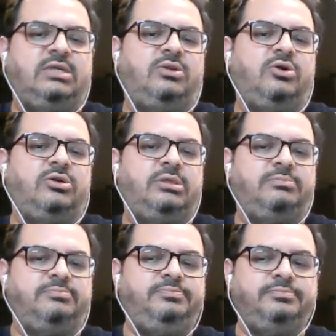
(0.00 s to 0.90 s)
are not
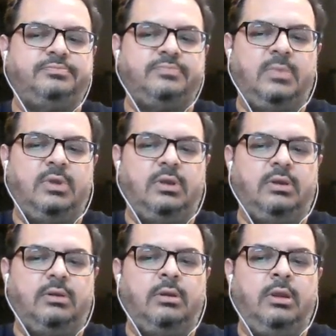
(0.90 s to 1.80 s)

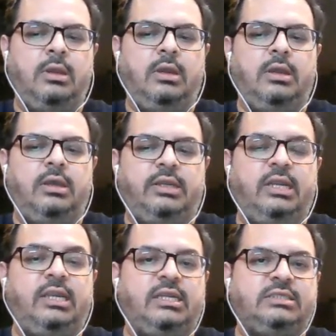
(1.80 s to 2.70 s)
uh,
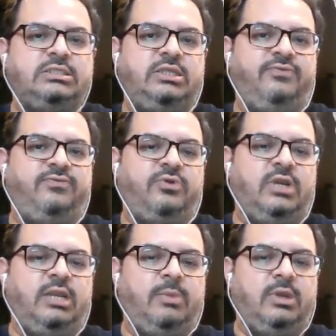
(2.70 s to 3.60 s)
really necessary
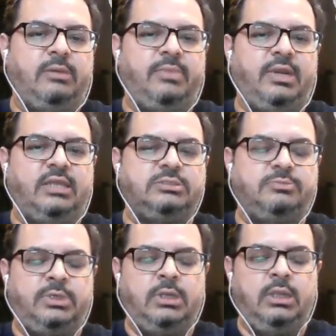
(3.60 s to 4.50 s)
for claiming compliance.
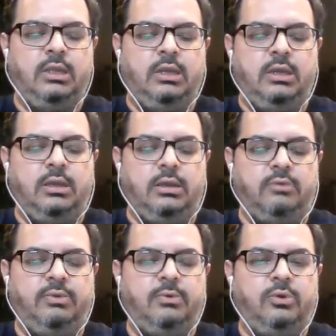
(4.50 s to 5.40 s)
But
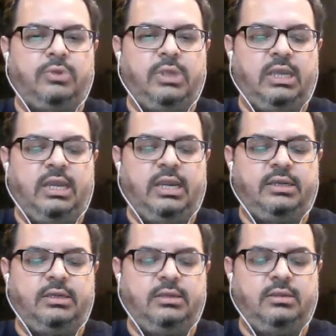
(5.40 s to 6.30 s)
we were looking
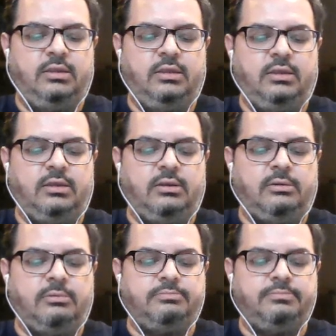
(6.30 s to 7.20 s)
at uh,